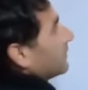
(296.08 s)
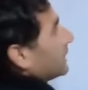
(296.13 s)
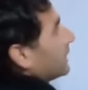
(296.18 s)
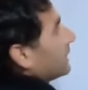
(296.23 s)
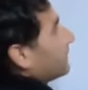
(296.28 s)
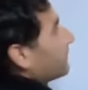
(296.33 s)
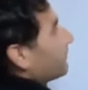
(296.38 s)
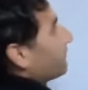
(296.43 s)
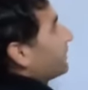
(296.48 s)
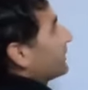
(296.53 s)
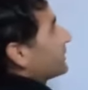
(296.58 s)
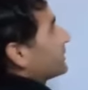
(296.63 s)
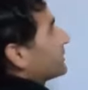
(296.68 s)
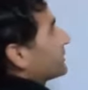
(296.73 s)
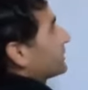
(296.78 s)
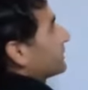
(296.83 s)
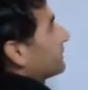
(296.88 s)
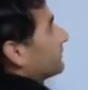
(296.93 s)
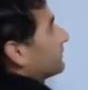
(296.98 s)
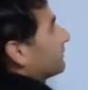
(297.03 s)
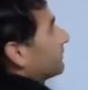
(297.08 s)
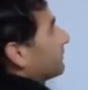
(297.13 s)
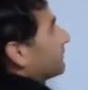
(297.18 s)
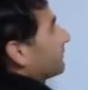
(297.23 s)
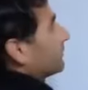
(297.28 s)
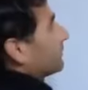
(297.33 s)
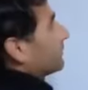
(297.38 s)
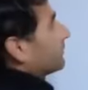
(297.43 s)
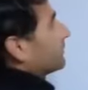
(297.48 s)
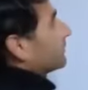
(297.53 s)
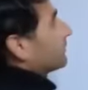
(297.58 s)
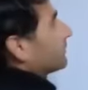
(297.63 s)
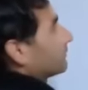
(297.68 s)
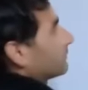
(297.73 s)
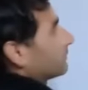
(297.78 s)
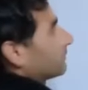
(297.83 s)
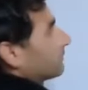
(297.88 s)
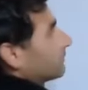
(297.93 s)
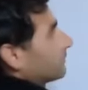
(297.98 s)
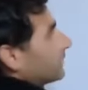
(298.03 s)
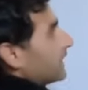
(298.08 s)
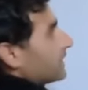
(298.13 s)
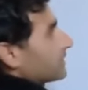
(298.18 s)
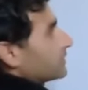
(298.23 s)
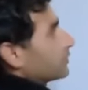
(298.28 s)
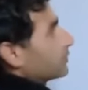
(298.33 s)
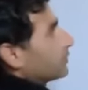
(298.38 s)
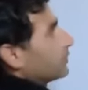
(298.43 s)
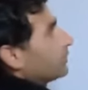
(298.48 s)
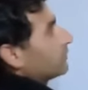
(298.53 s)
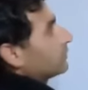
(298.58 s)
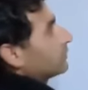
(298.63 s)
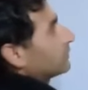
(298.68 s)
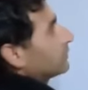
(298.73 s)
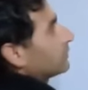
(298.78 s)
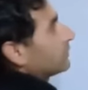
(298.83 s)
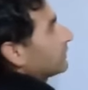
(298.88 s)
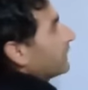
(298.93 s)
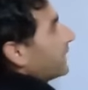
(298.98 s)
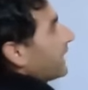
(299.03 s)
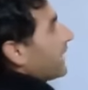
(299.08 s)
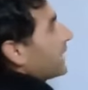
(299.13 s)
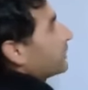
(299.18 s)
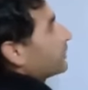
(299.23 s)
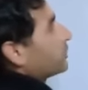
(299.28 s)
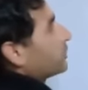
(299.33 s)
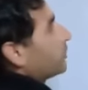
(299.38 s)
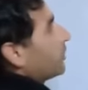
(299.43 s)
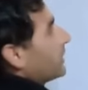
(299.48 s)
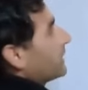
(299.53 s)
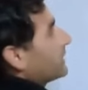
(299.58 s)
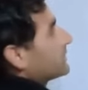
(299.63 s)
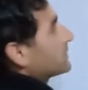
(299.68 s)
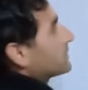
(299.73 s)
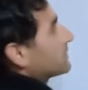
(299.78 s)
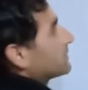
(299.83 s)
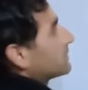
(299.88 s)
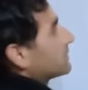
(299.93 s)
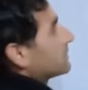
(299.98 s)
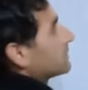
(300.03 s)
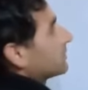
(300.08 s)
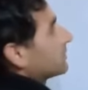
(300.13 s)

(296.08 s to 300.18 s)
Number first, as you know, active voice